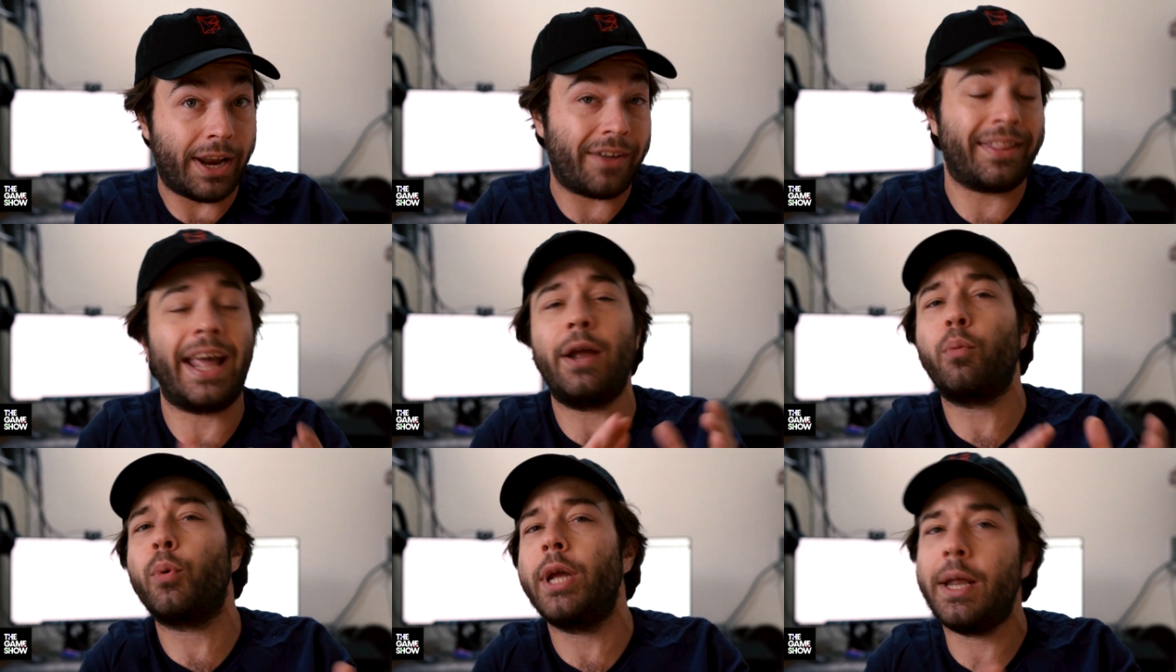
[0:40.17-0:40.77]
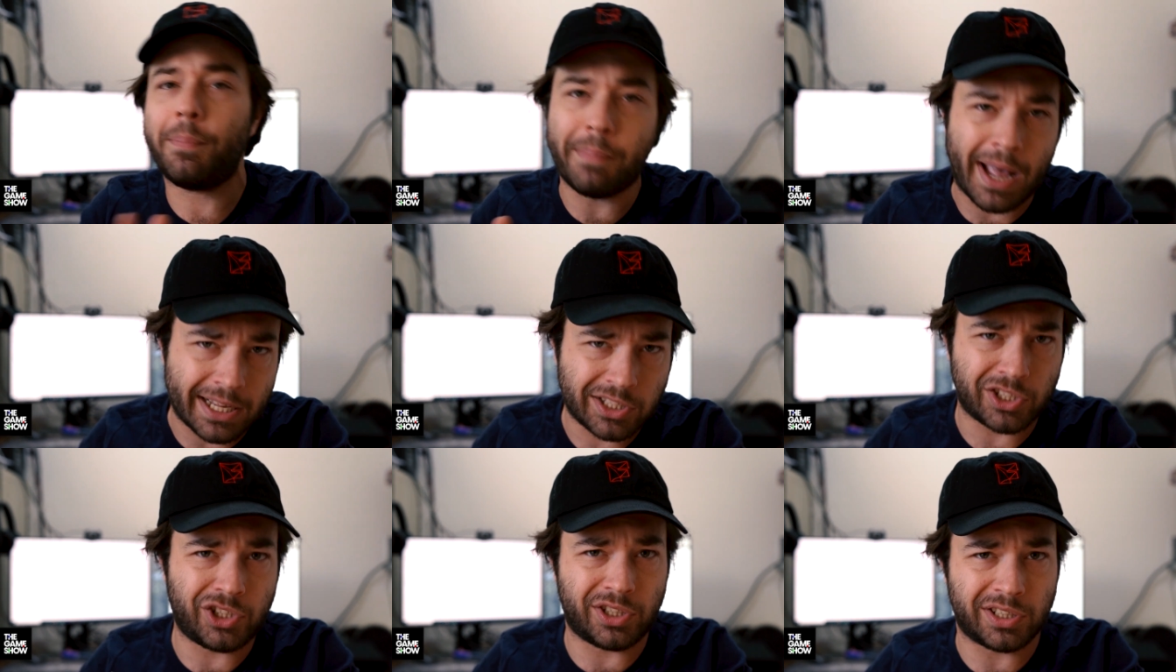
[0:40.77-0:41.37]
Now they read
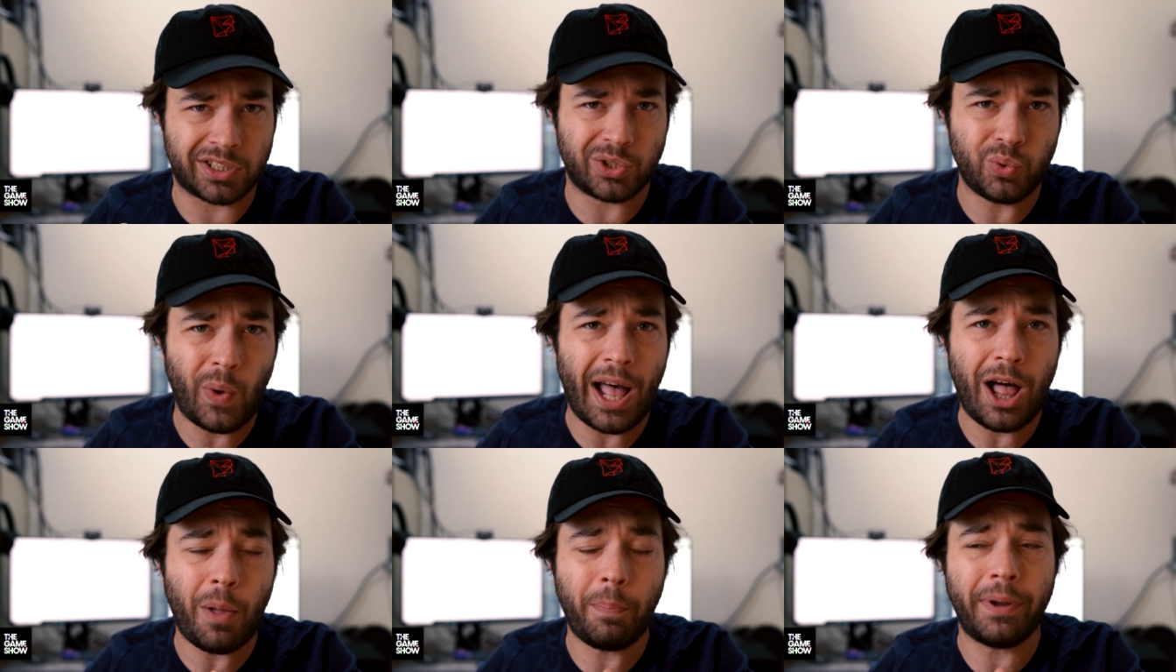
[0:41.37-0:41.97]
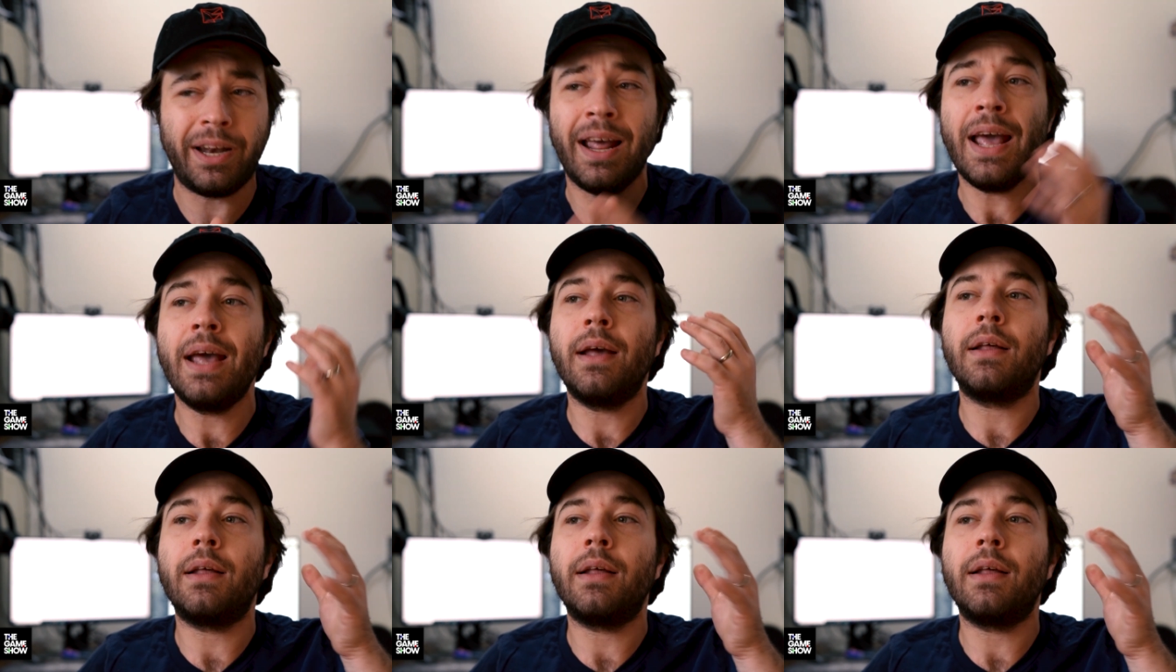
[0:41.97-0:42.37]
messages as well, but